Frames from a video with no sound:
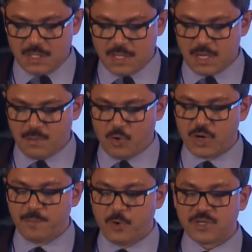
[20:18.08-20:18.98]
Uh, more
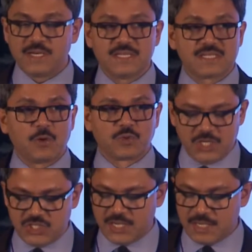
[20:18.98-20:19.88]
importantly, South
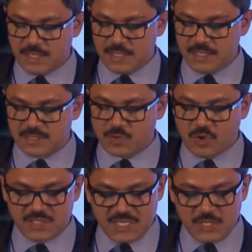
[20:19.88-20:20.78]
Asia is
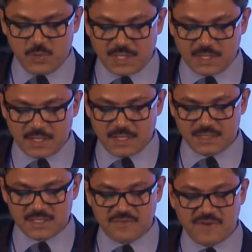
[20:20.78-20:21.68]
continuing
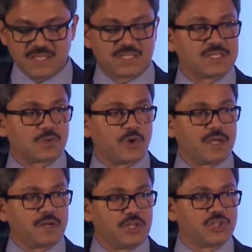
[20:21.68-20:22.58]
as the fastest
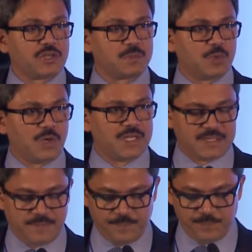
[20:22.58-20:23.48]
growing region of the world.
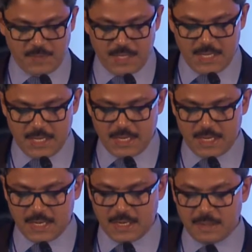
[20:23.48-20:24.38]

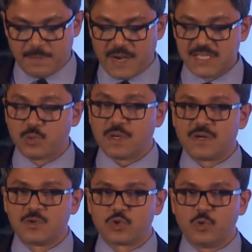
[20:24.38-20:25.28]
Uh,
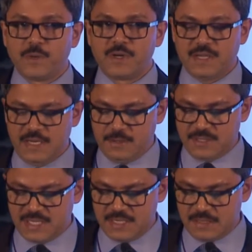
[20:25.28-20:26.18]
PricewaterhouseCoopers, in a
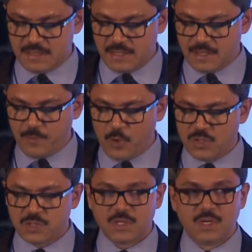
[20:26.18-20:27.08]
recent uh,
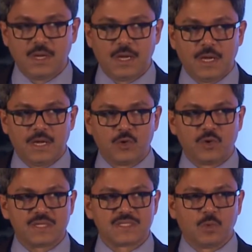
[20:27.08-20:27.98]
report uh,
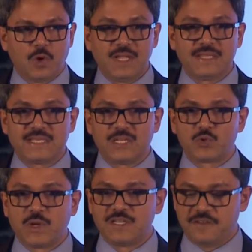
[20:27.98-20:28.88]
known as The World in
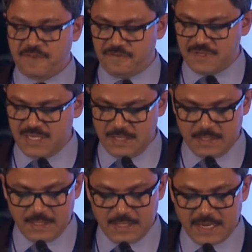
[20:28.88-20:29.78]
twenty fifty,
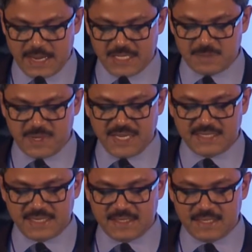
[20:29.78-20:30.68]
has
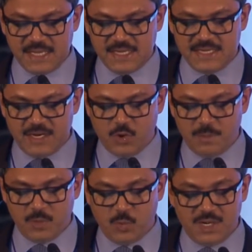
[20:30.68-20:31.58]
predicted that India will
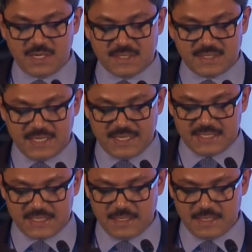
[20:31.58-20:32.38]
be world's third